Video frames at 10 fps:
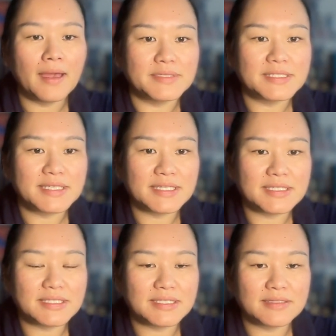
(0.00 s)

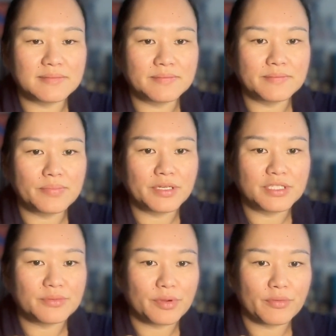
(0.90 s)

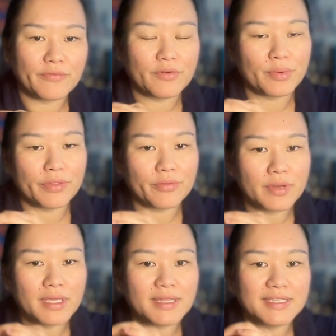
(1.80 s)

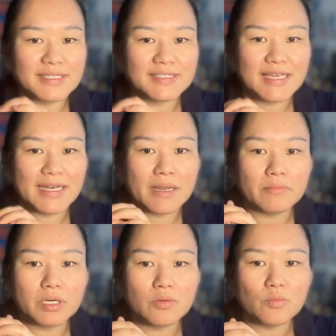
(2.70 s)
6.2.14.3, this is set
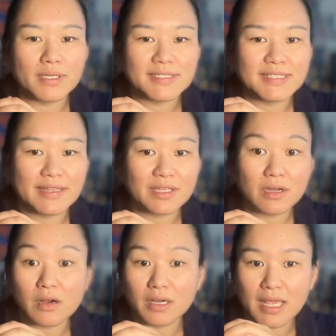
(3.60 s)
number, what set the
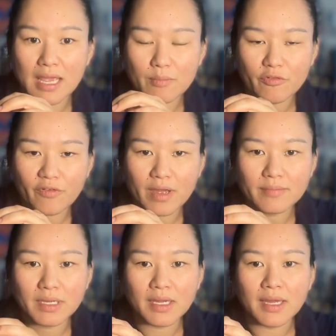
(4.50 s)
card came from.